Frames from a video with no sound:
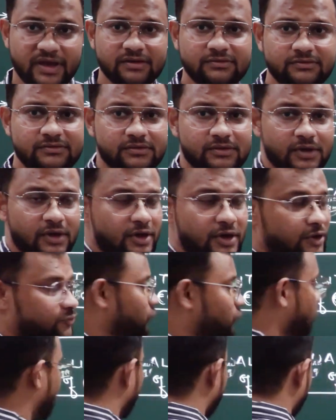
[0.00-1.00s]
Yes?
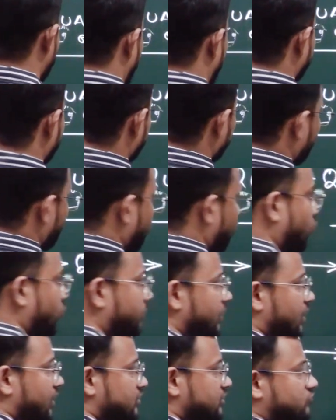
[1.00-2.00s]
So, I hope
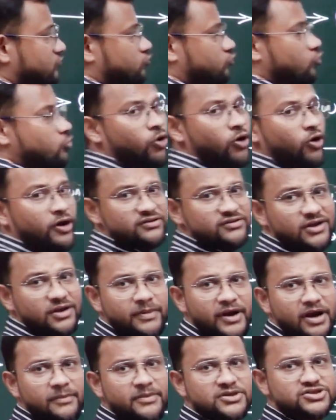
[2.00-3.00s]
these 2 points are
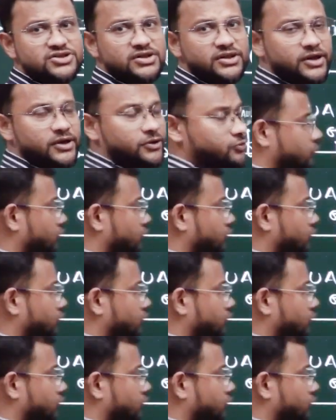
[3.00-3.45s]
pretty much clear to